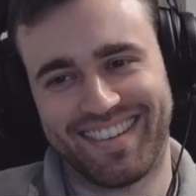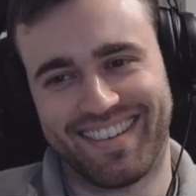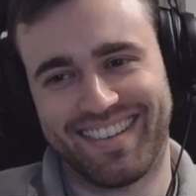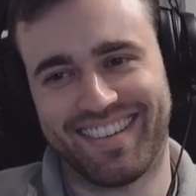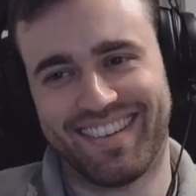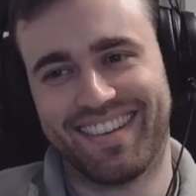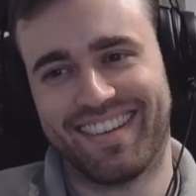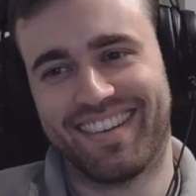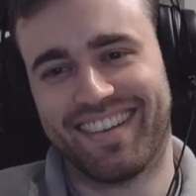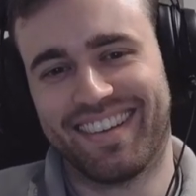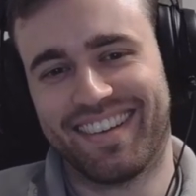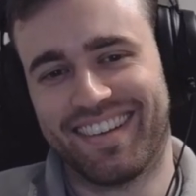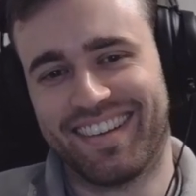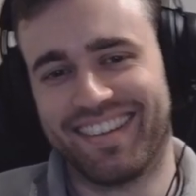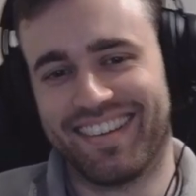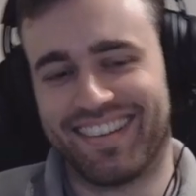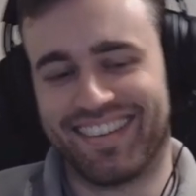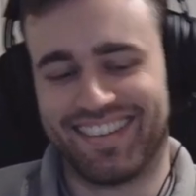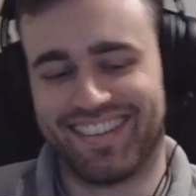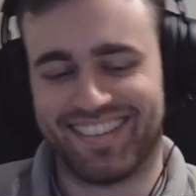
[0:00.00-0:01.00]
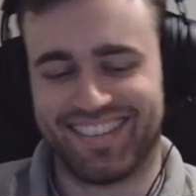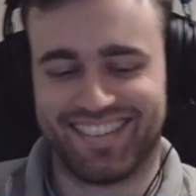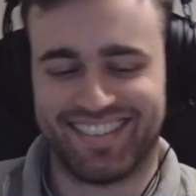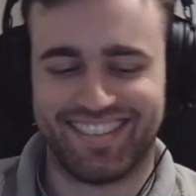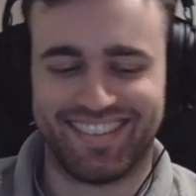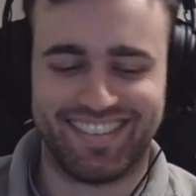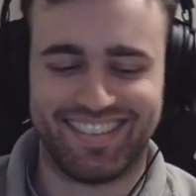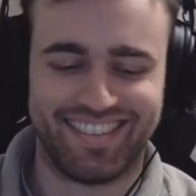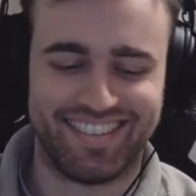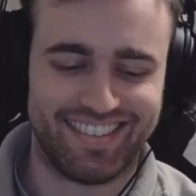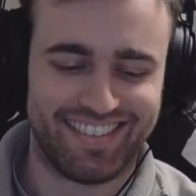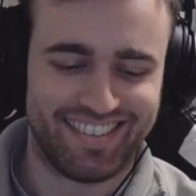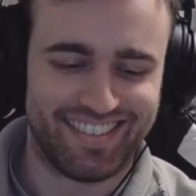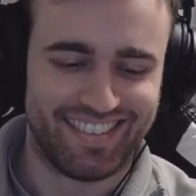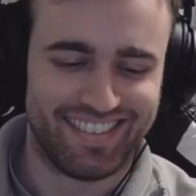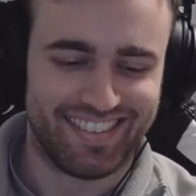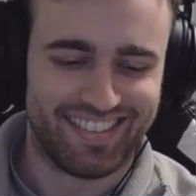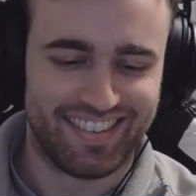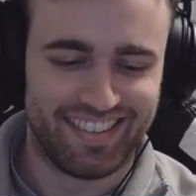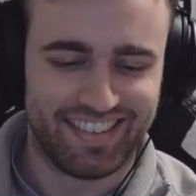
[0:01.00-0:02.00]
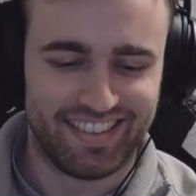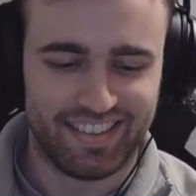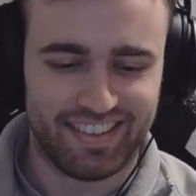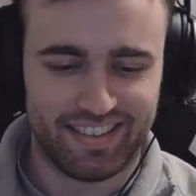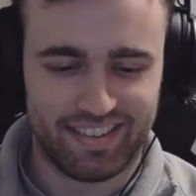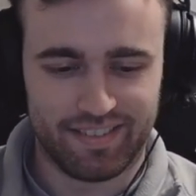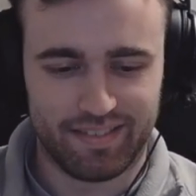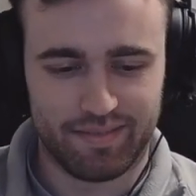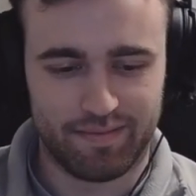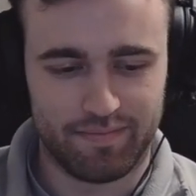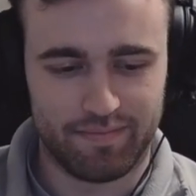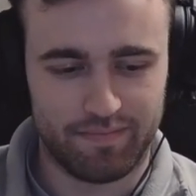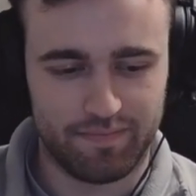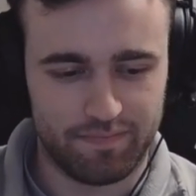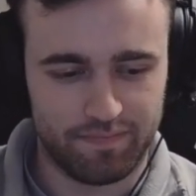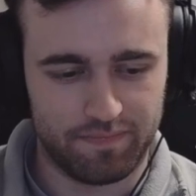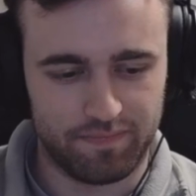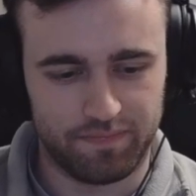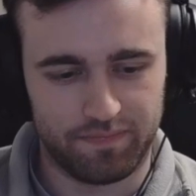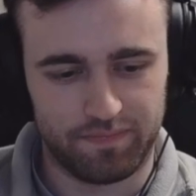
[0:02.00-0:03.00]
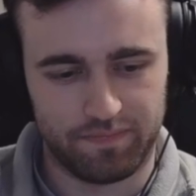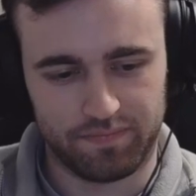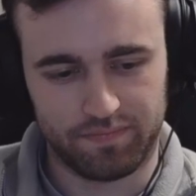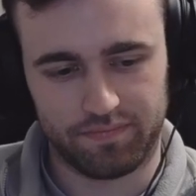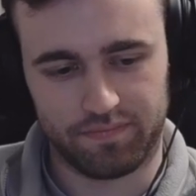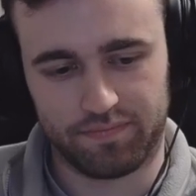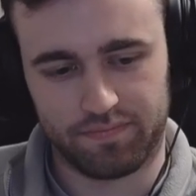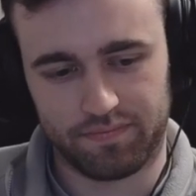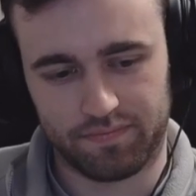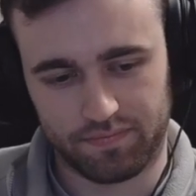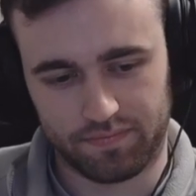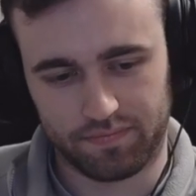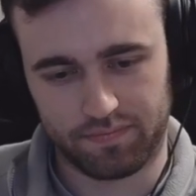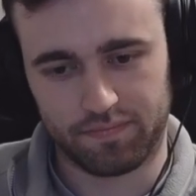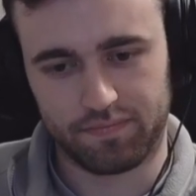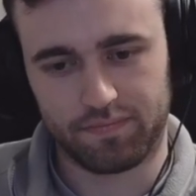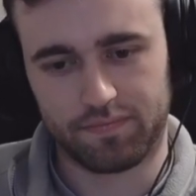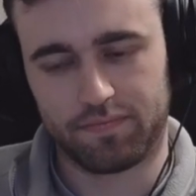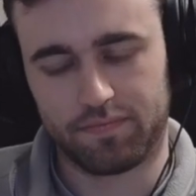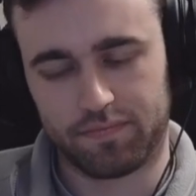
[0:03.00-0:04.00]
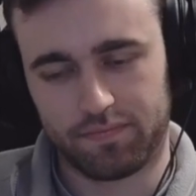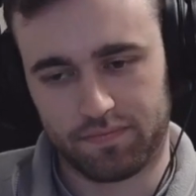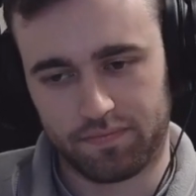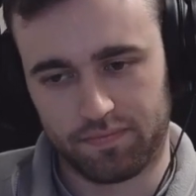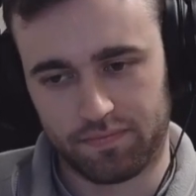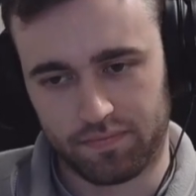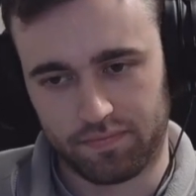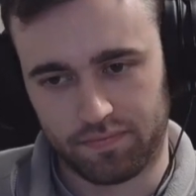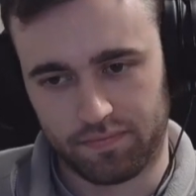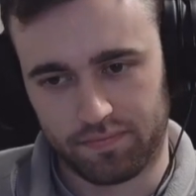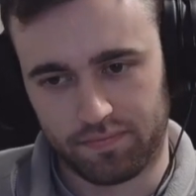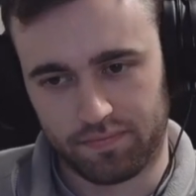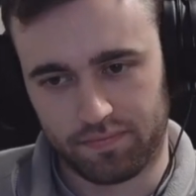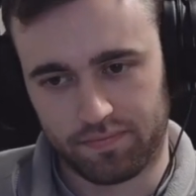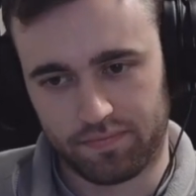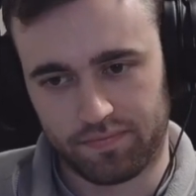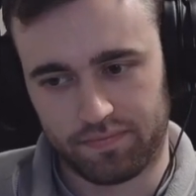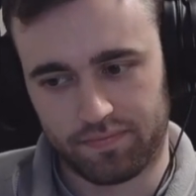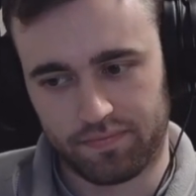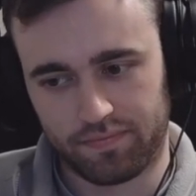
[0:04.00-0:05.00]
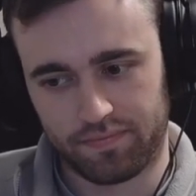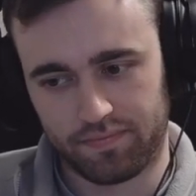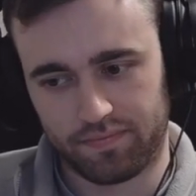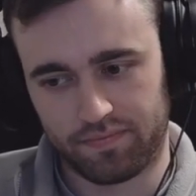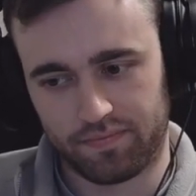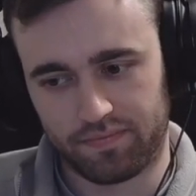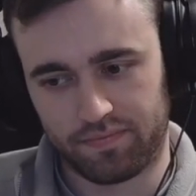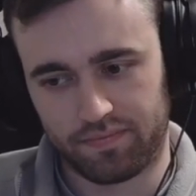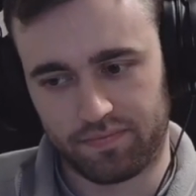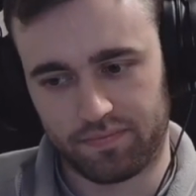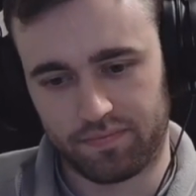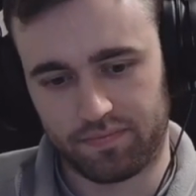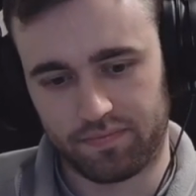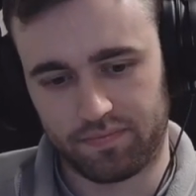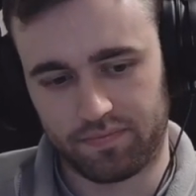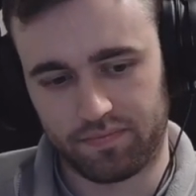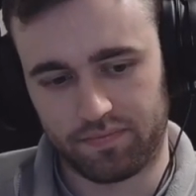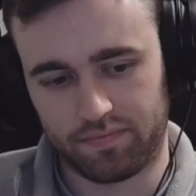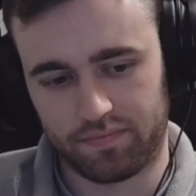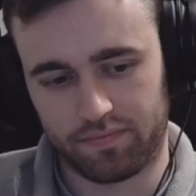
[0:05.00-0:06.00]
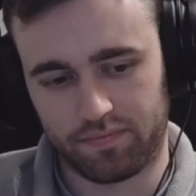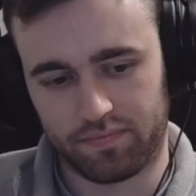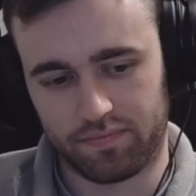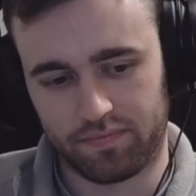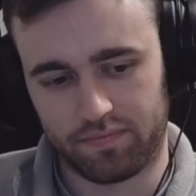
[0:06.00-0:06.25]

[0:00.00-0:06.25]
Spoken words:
This person isn't speaking.